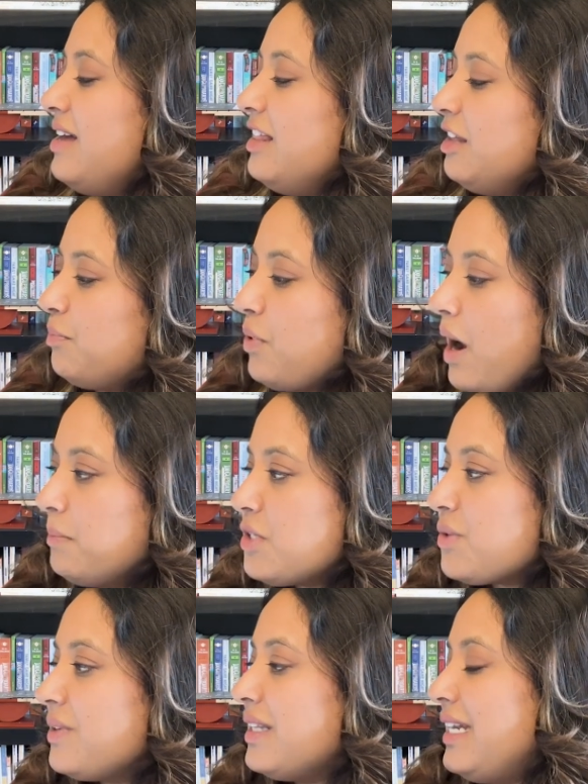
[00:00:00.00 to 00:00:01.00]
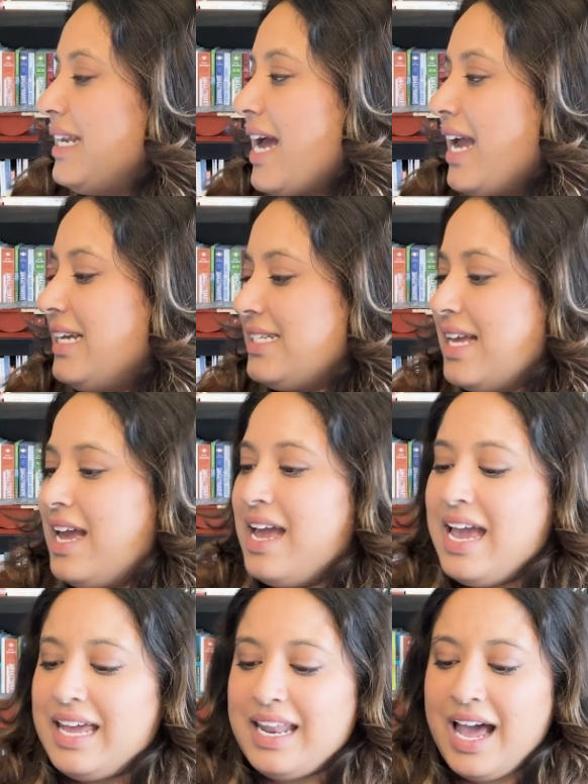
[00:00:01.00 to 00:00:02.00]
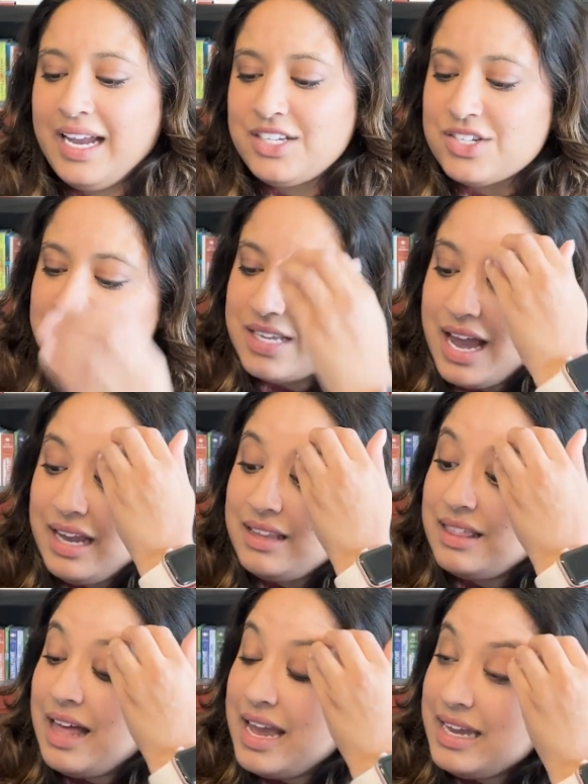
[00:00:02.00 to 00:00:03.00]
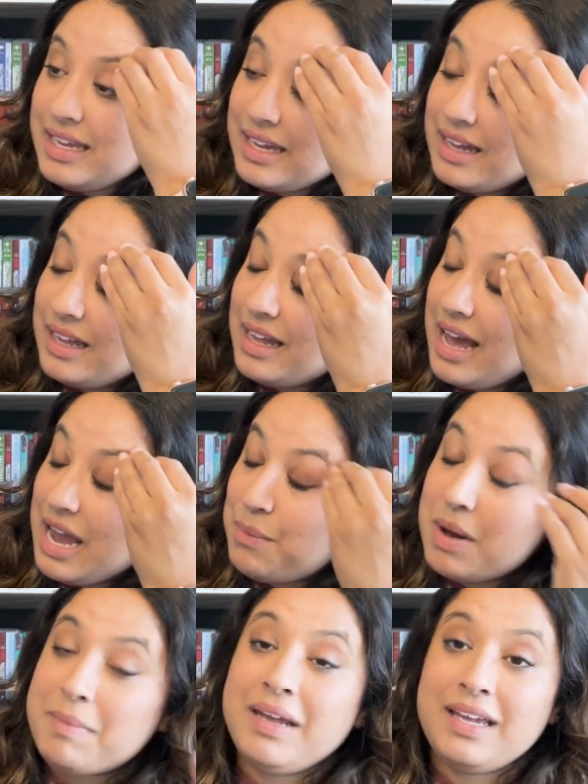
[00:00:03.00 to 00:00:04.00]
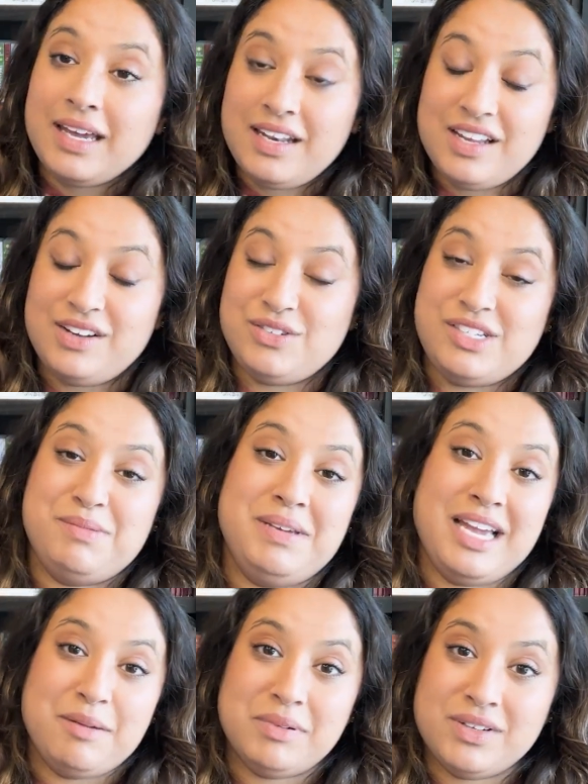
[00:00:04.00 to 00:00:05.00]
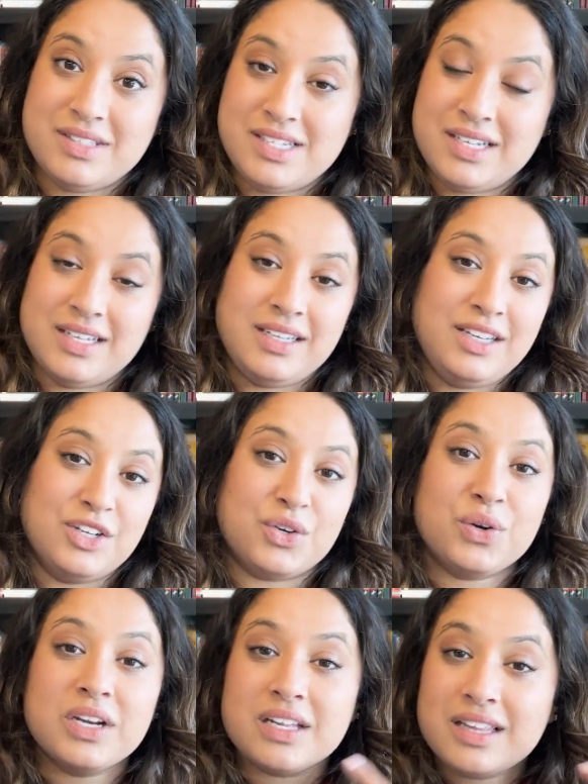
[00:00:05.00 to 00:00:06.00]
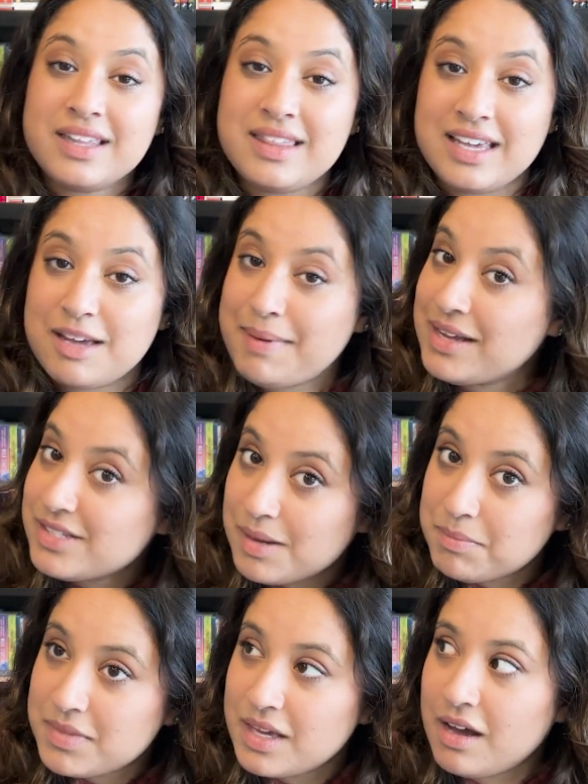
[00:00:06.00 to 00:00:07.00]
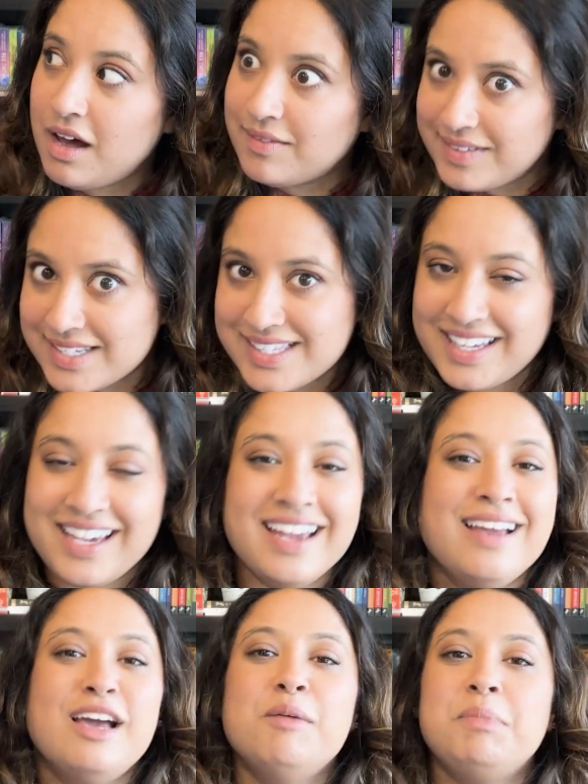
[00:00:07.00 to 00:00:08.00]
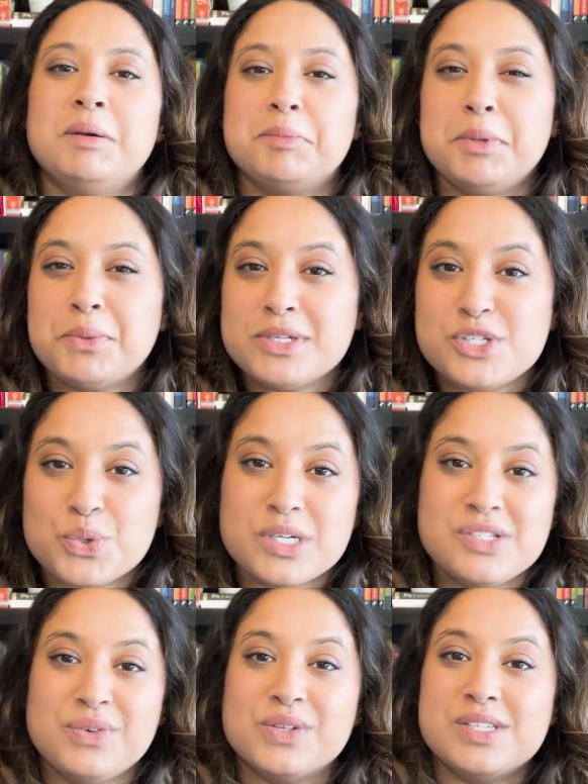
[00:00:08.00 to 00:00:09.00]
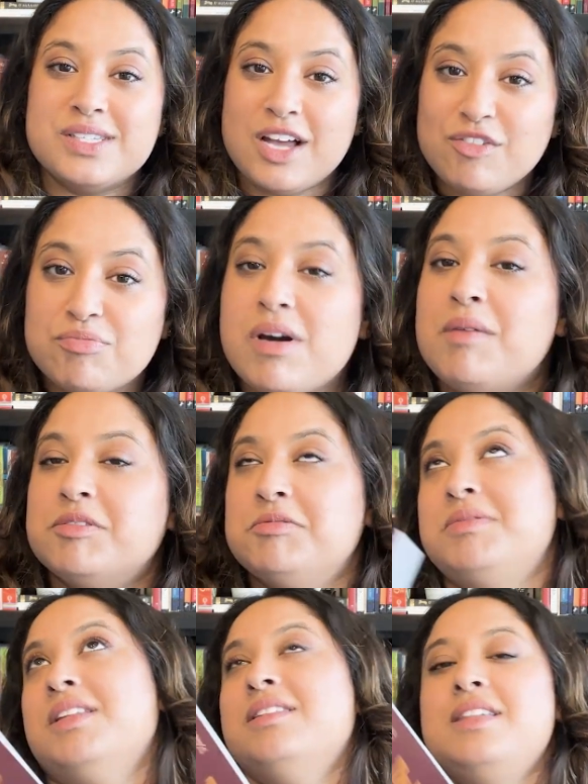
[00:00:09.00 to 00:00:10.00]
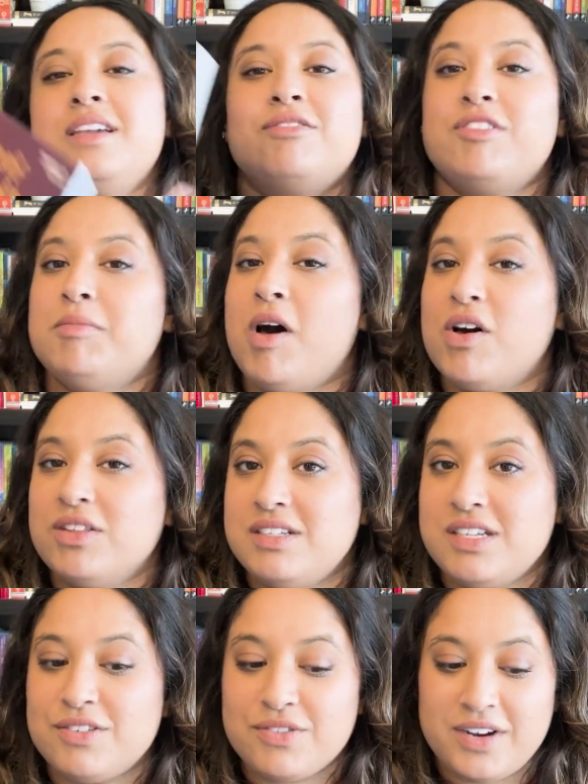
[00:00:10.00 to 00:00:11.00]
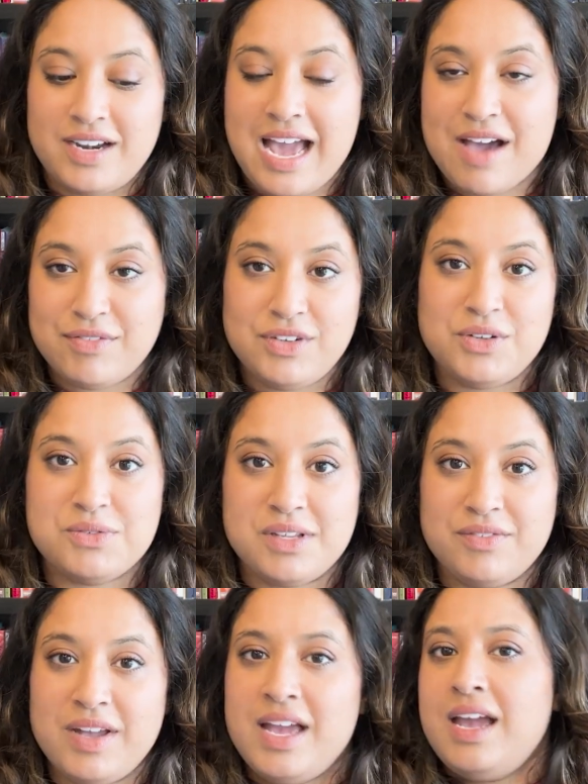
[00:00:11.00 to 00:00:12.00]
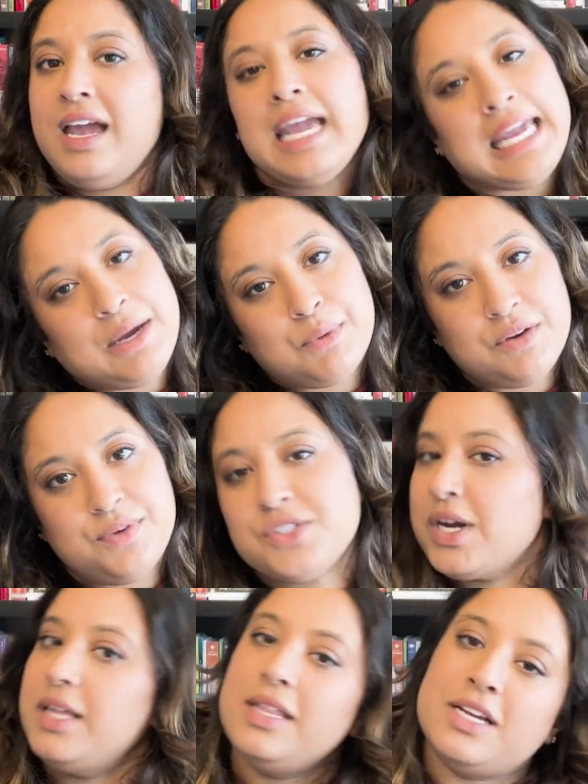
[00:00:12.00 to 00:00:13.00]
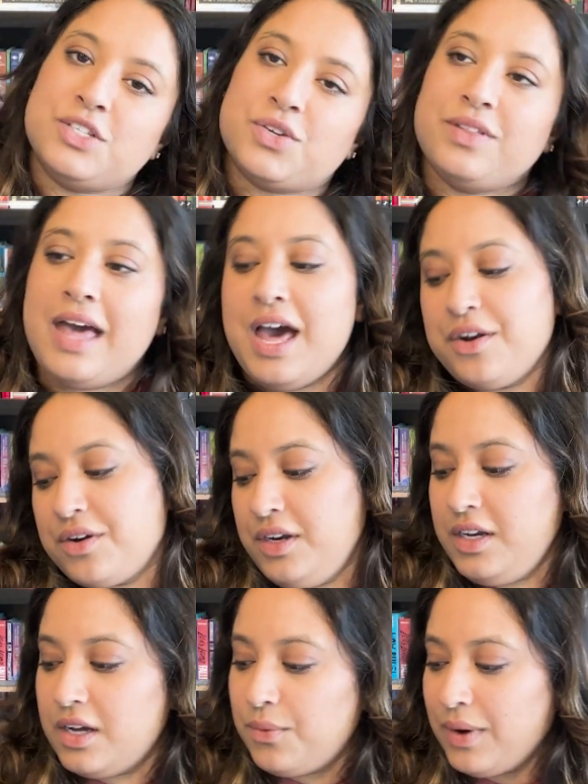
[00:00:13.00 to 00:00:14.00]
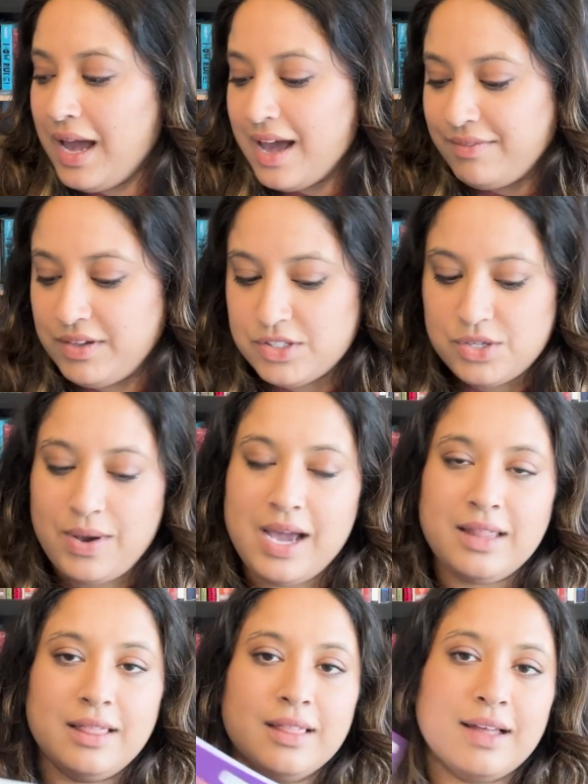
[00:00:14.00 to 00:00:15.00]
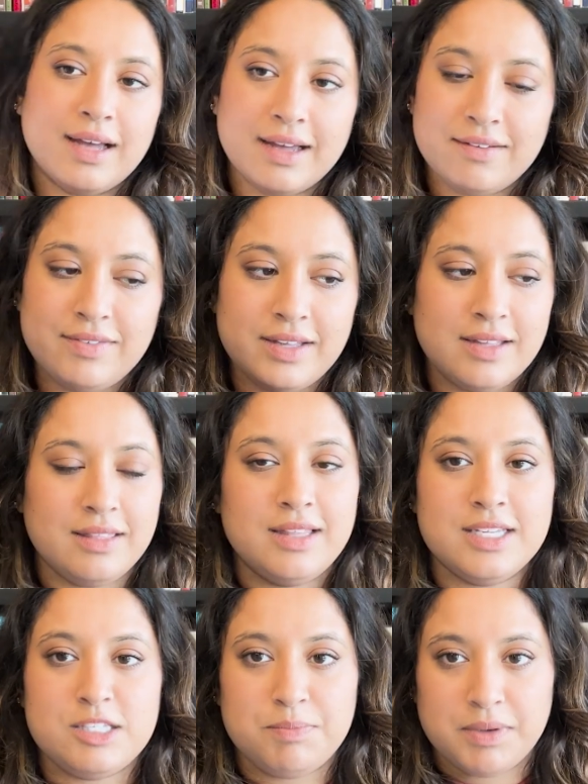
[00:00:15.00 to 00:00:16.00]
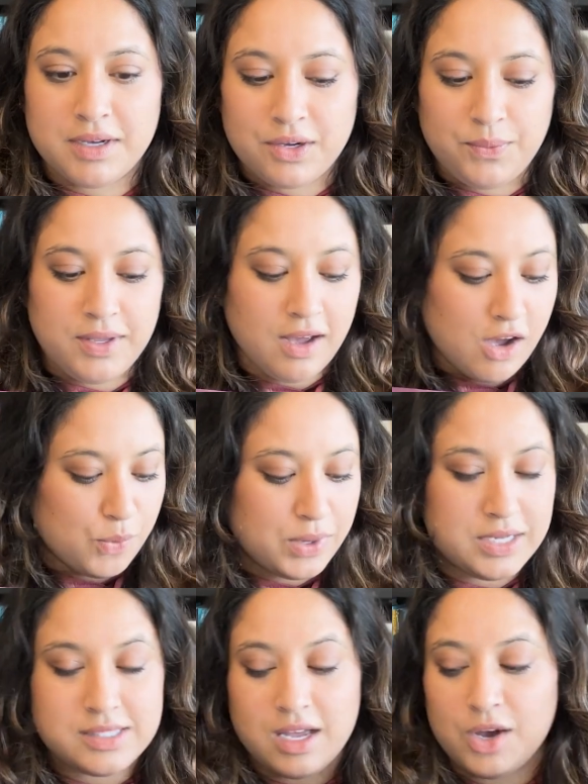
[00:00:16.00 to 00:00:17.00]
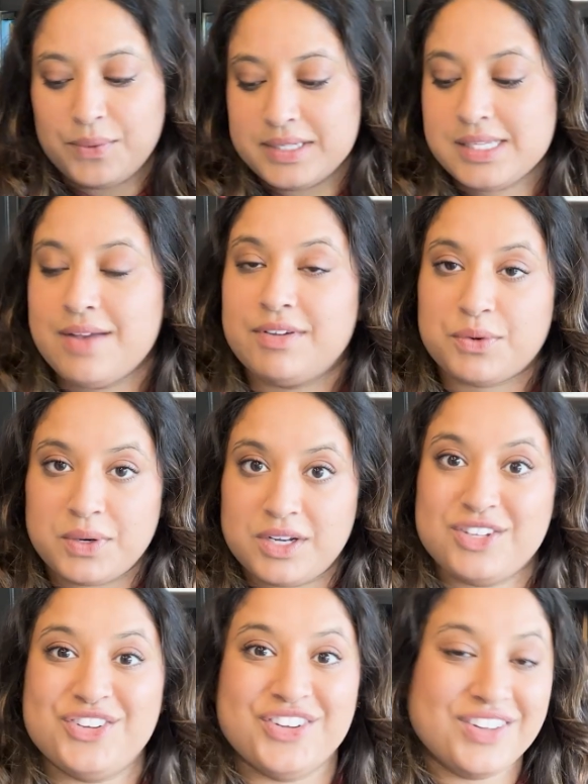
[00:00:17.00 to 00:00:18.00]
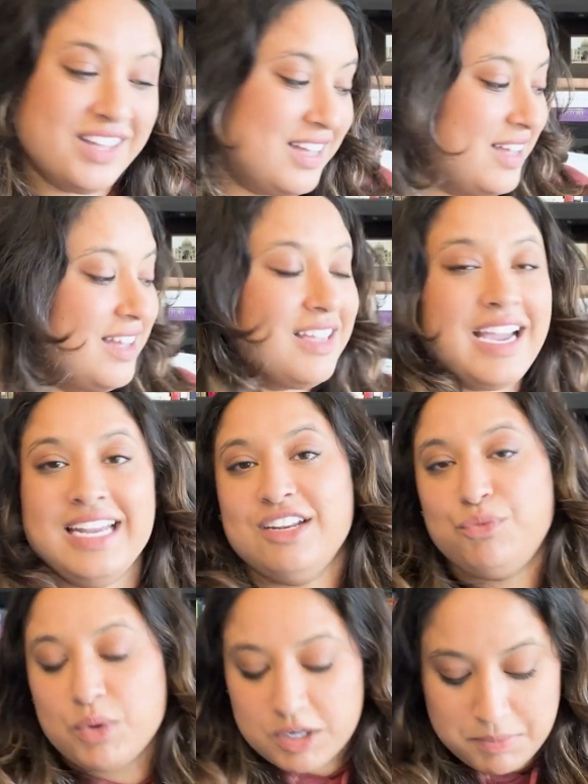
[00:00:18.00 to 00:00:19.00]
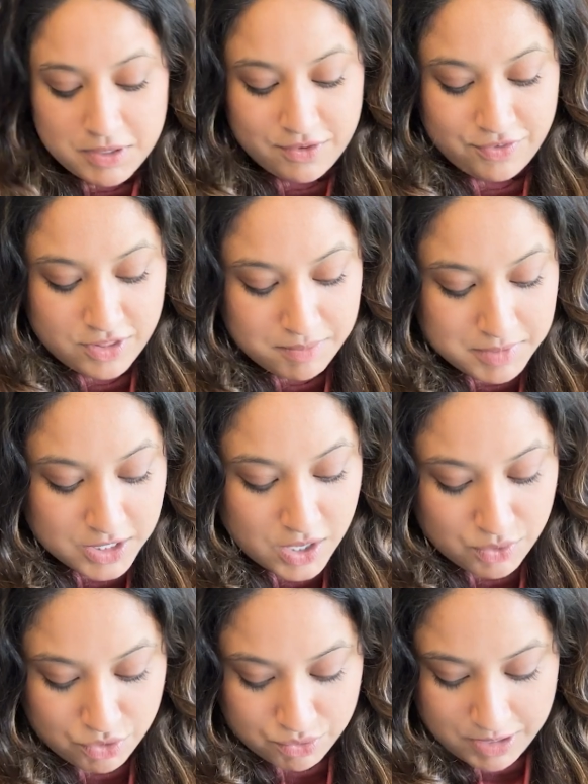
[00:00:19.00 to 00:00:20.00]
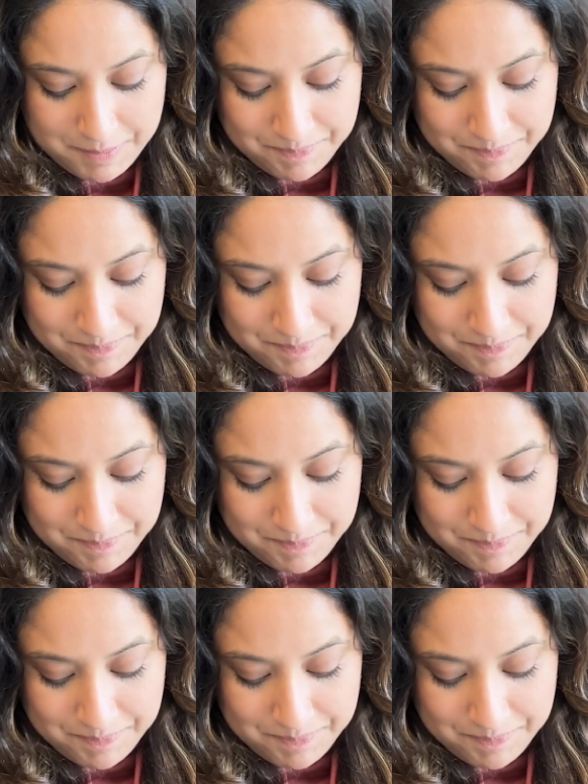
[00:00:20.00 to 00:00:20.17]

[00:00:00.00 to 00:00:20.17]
The prompts are really nice, and I want my kiddo to be able to, you know, critically think about something, obviously be able to be resourceful, solve problems, and think from all the different avenues of, hey, what if we tried this or that, or, you know, what have you. So I love this book. We always have a critical kind of workbook for them to go through.